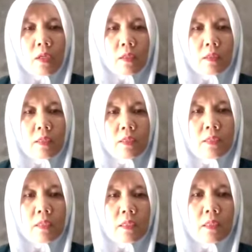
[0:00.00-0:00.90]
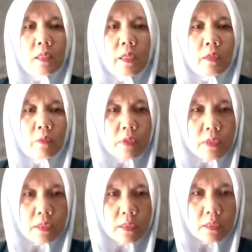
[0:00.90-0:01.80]
teaching
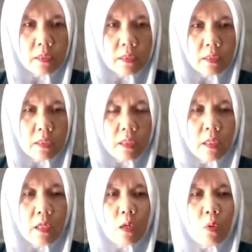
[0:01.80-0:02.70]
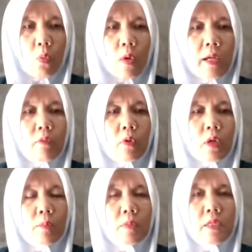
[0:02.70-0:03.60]
language. Why
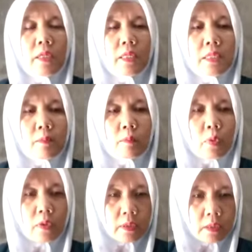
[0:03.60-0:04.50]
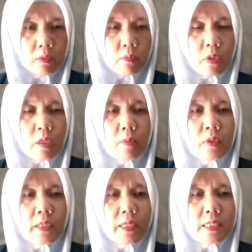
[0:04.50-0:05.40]
vocabulary is important?
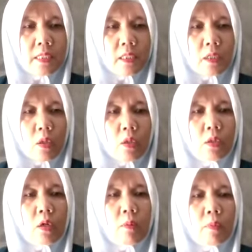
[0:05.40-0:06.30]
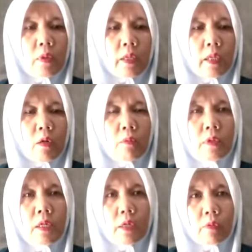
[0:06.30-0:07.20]
Vocabulary is a core component of
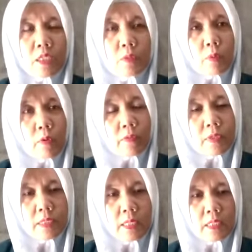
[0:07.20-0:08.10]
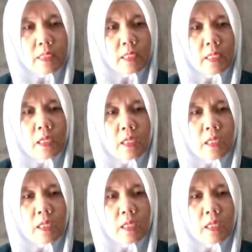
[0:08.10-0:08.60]
the language proficiency